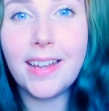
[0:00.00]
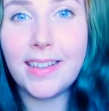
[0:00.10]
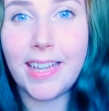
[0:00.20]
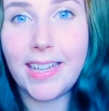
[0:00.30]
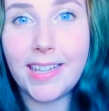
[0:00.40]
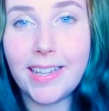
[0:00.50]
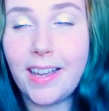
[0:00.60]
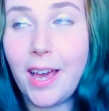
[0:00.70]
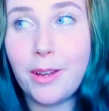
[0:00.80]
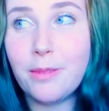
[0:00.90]
Like,
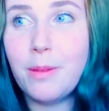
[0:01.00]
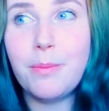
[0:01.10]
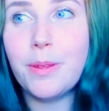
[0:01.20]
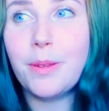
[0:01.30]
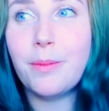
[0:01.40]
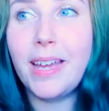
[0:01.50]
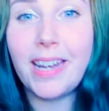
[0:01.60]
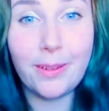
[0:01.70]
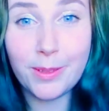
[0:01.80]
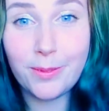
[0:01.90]
I remember when
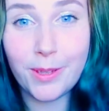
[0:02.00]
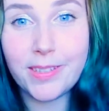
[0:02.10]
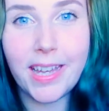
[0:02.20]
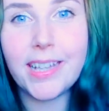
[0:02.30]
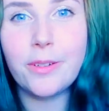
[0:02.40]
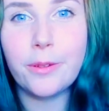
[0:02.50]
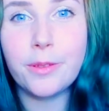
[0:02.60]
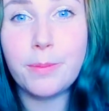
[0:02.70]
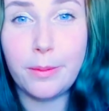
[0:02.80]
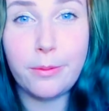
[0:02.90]
I was first
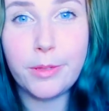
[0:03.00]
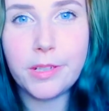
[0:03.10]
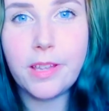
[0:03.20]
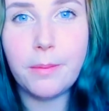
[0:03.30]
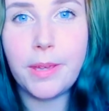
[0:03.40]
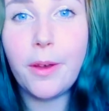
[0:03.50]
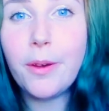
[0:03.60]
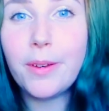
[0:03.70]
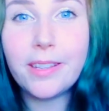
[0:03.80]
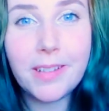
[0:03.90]
diagnosed, people would just tell me,
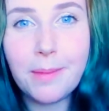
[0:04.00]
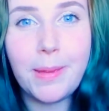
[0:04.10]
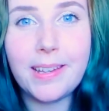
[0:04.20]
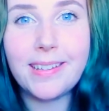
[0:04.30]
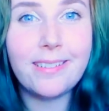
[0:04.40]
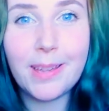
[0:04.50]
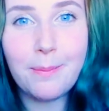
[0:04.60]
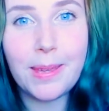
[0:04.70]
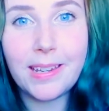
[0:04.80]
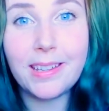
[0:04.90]
oh, it'll get better, it'll
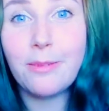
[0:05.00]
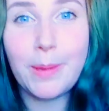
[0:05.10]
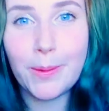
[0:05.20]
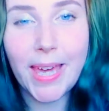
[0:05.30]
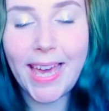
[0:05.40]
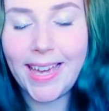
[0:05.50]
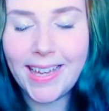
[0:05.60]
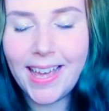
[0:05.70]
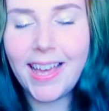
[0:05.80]
get better, it'll be okay.